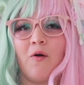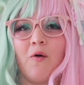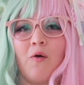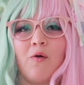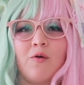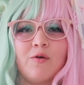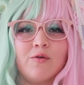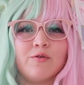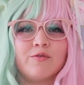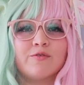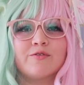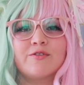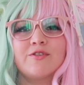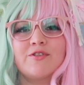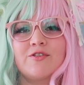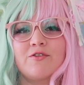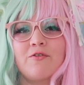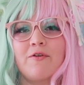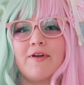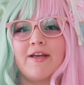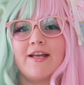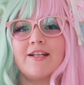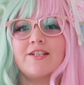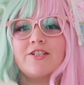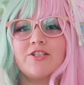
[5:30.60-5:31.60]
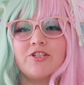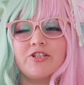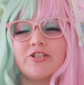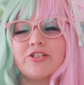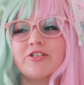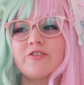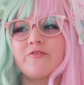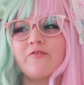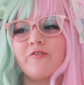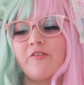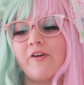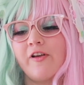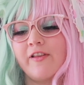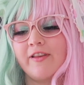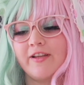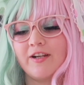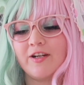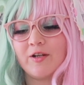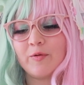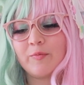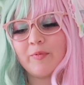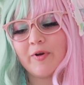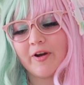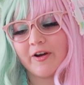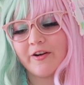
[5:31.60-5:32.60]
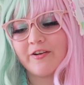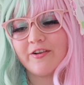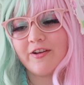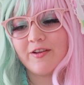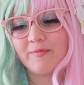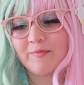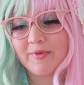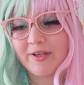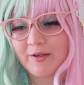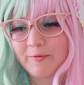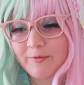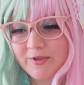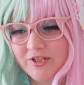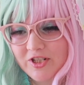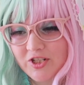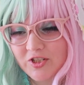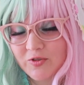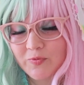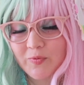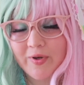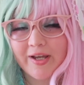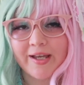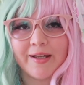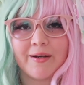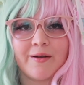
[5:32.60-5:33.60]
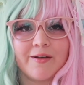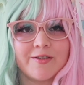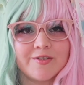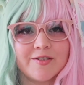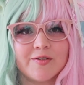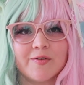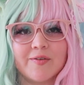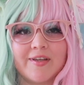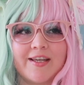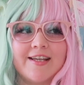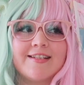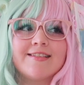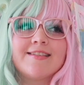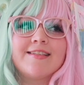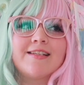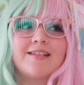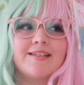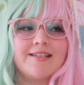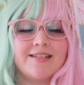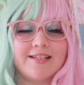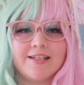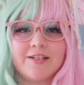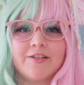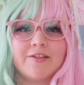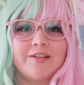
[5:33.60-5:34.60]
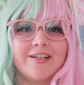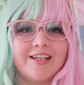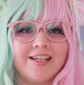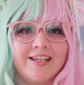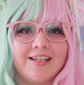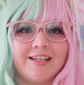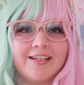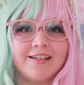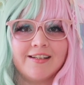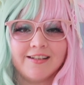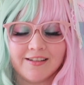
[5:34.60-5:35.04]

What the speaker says: old, so it's just falling apart on me, which is why it also gets a tier E.